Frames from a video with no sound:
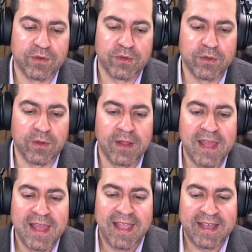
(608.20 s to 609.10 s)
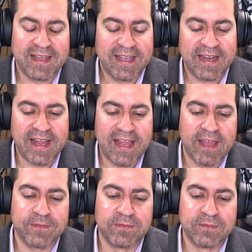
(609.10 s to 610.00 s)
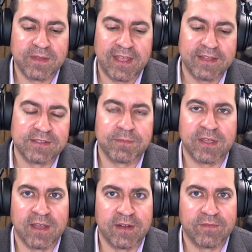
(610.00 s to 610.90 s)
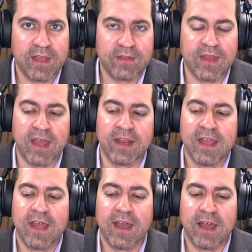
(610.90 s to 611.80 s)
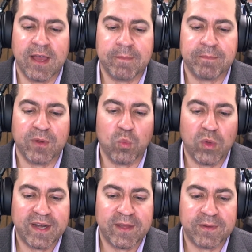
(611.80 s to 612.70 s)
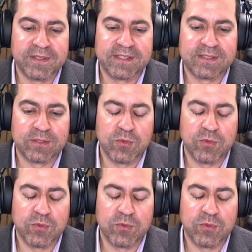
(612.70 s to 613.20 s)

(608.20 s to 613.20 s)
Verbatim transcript: for Google. And I kind of had, I had something kind of like that. Um, but what I was,